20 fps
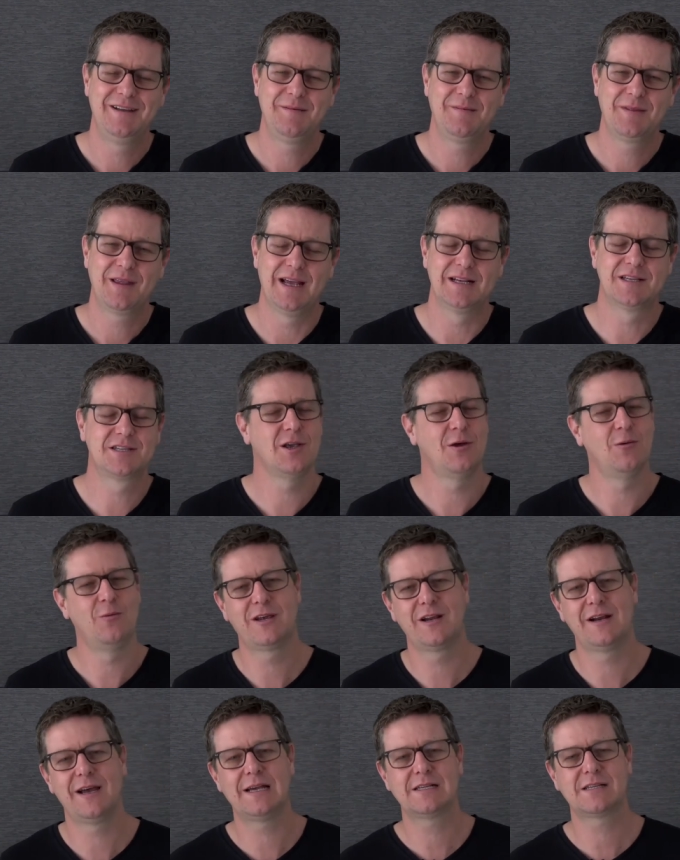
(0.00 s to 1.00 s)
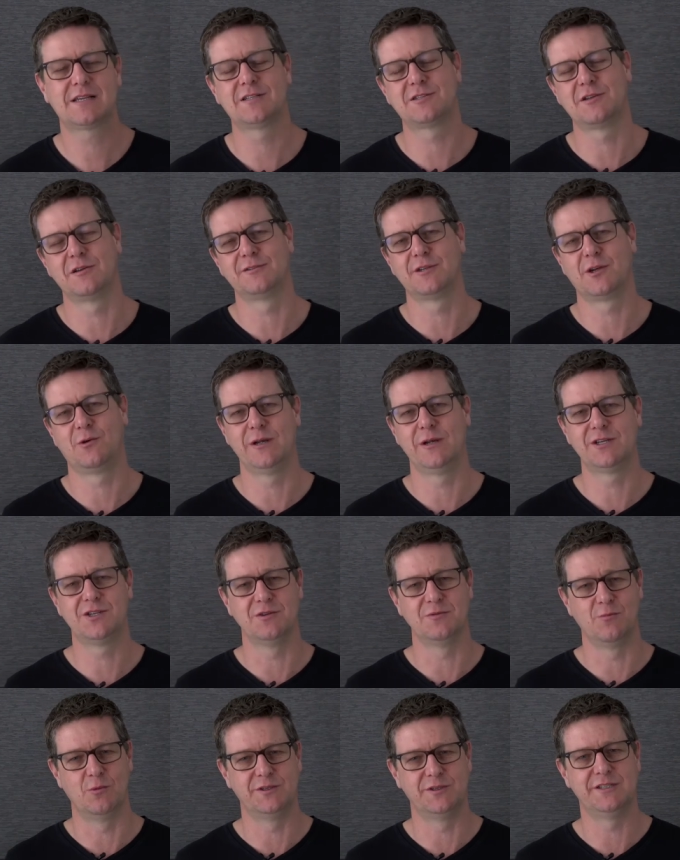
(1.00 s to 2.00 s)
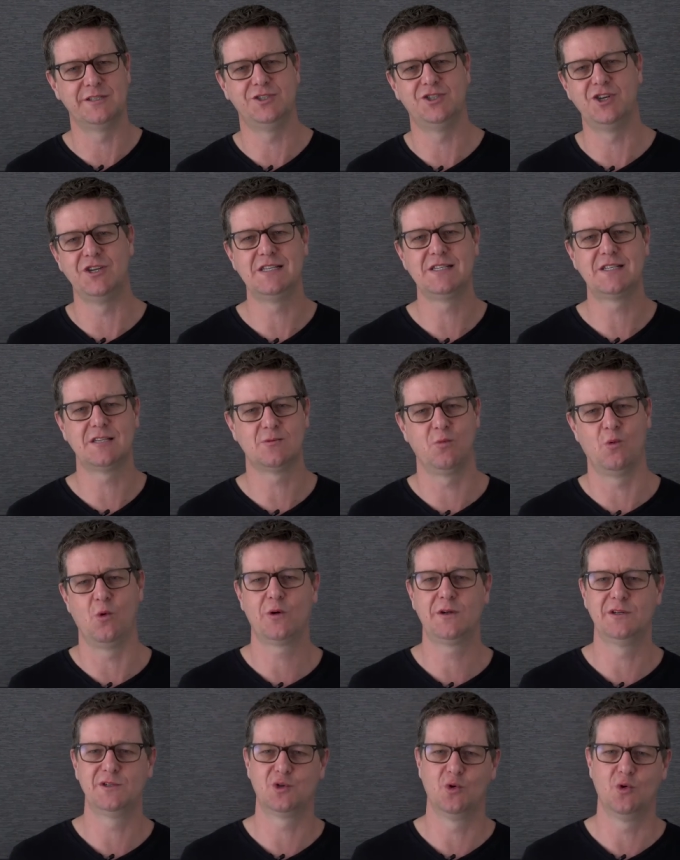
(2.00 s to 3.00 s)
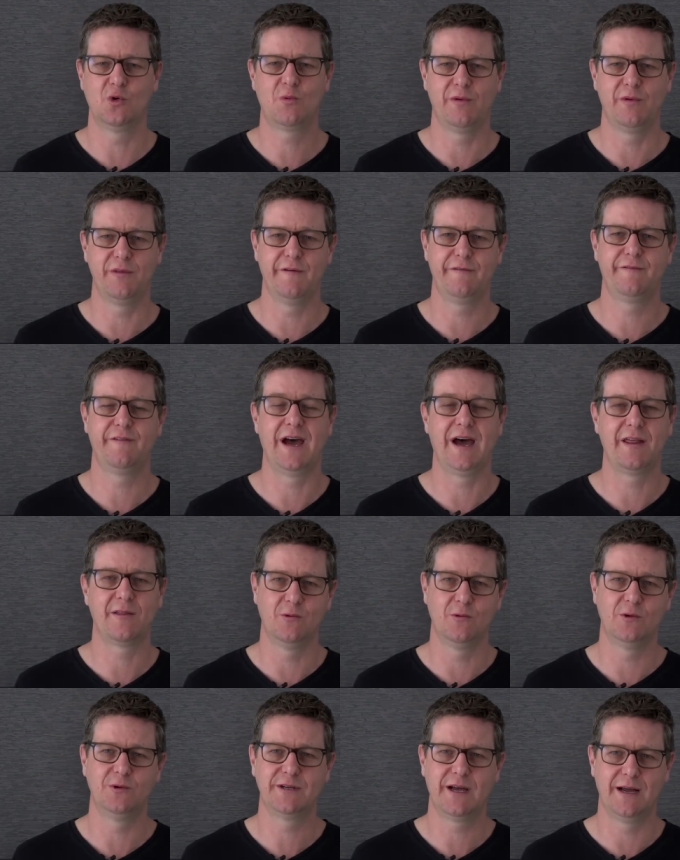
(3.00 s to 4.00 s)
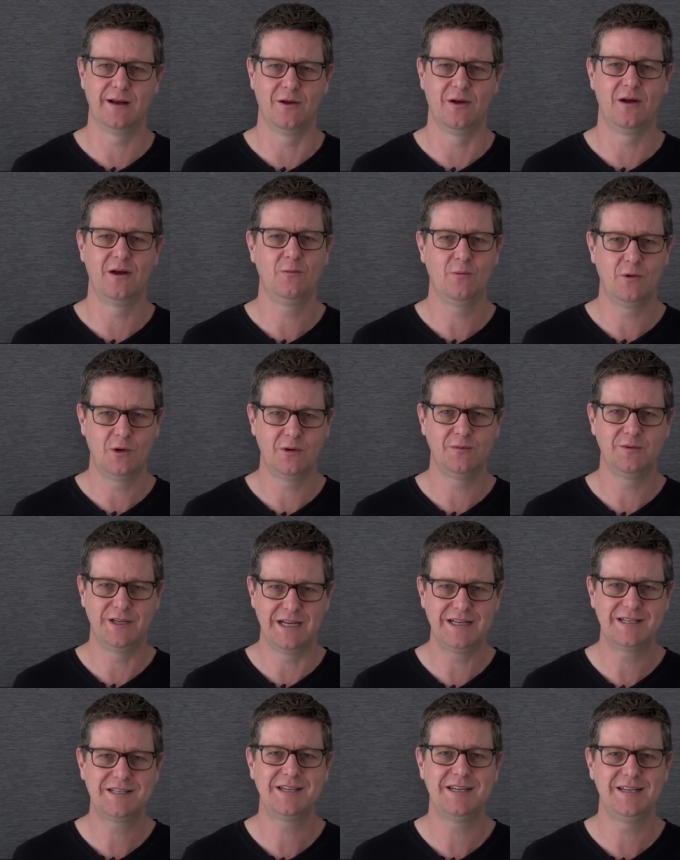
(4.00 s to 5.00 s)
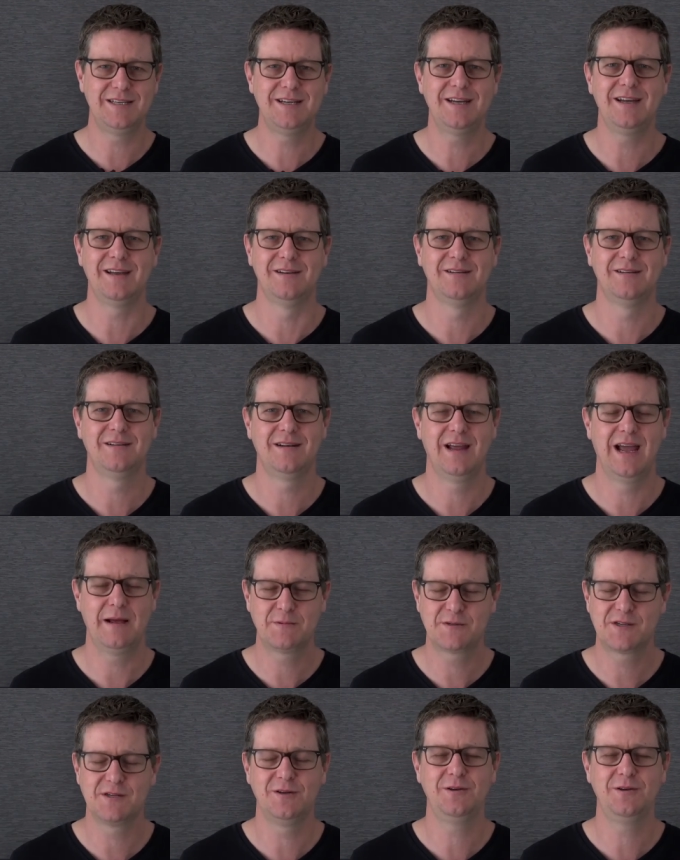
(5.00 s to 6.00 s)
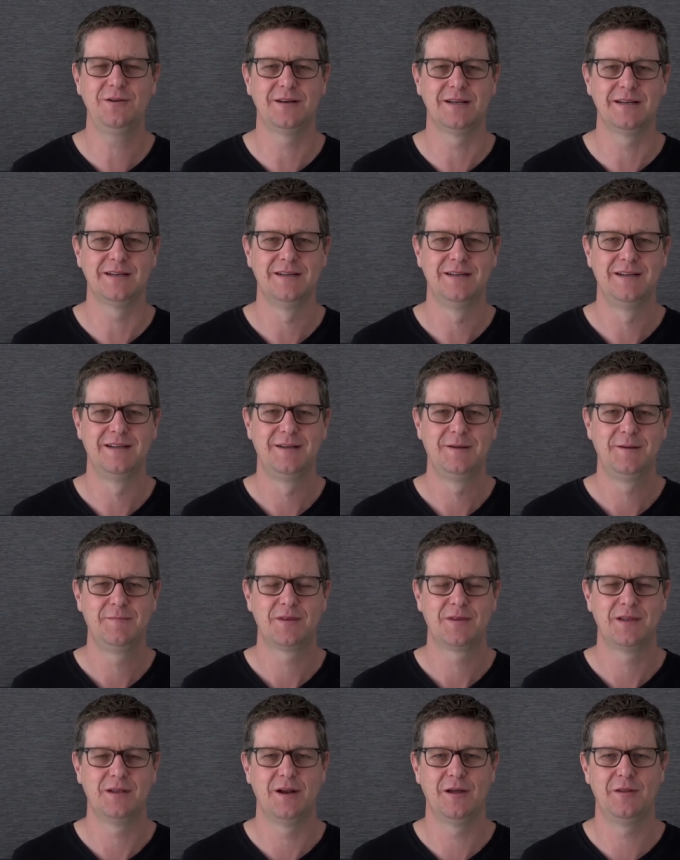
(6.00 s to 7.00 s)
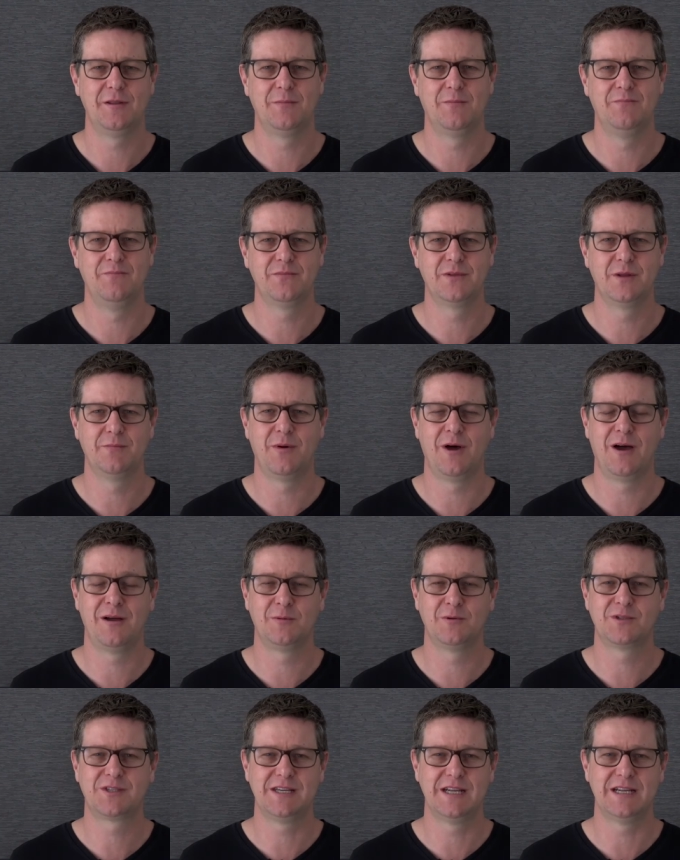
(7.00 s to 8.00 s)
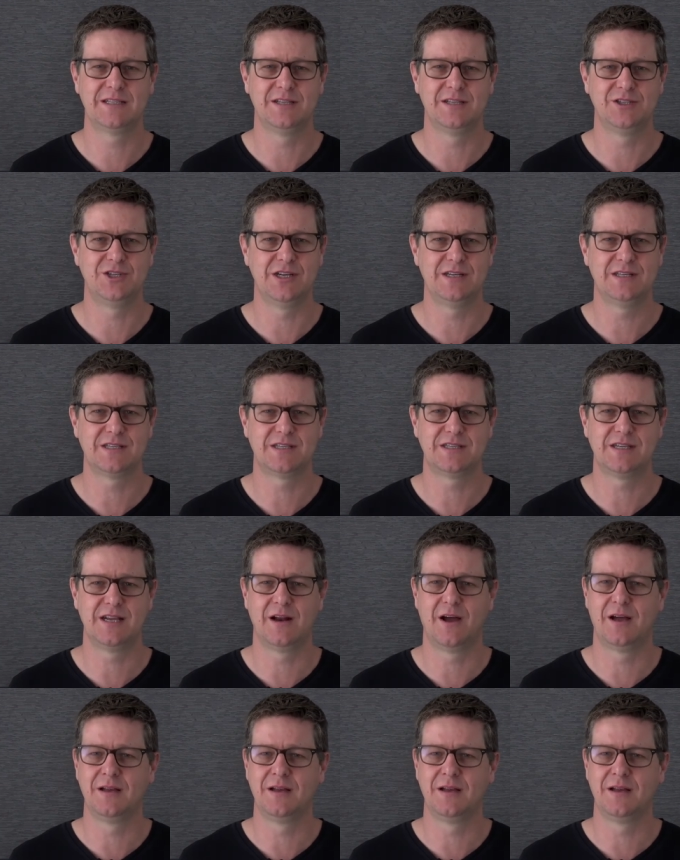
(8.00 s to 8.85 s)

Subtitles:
And so we could ask ourselves the question, well, did Jesus walk and talk with the Father all day long? Well, yes, He did. Absolutely. You know, the Bible says that Jesus said,